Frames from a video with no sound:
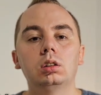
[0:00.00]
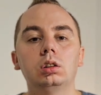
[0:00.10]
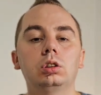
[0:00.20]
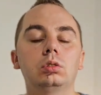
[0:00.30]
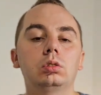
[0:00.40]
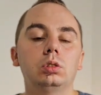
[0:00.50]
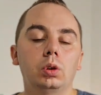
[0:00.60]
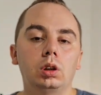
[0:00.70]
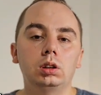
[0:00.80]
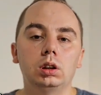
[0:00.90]

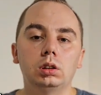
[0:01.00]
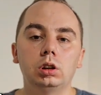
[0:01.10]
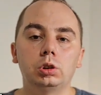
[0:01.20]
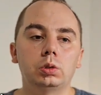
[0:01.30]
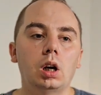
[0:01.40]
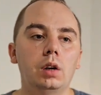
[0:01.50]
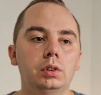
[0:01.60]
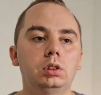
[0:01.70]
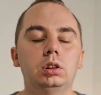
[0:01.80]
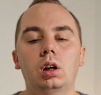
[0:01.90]
Your SSD should have
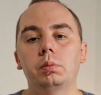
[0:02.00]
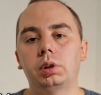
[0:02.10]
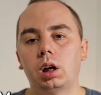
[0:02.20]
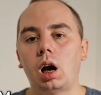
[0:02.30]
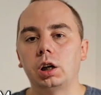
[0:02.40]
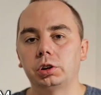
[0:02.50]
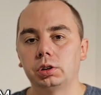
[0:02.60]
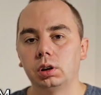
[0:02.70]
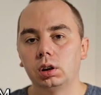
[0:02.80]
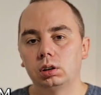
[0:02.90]
a DRAM cache.